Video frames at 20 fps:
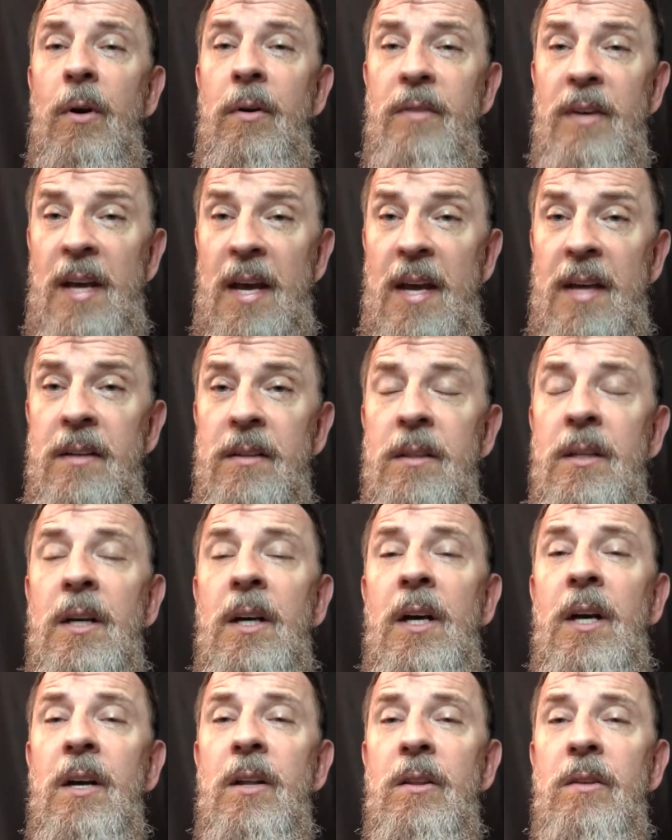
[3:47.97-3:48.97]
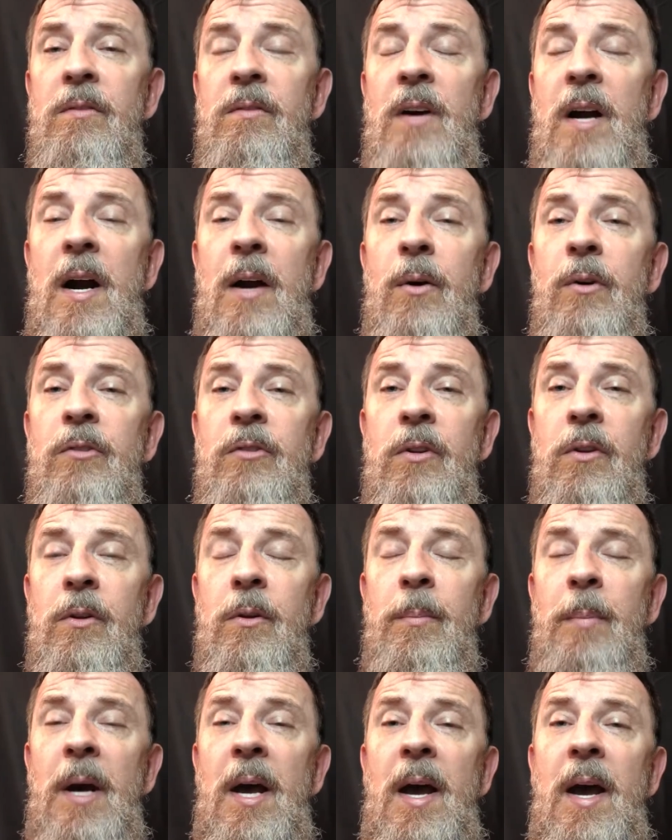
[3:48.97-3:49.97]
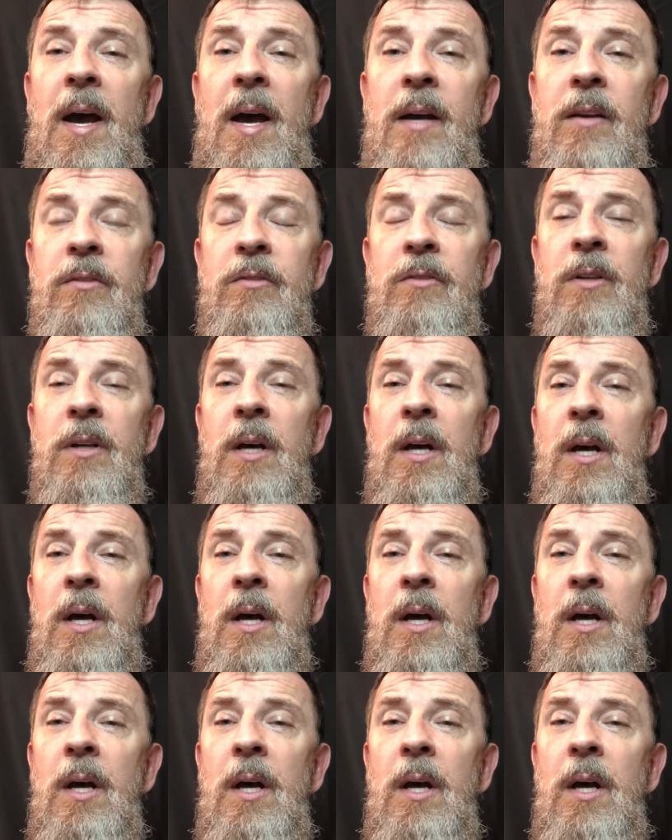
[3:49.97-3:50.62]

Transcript: have had the virus in the past,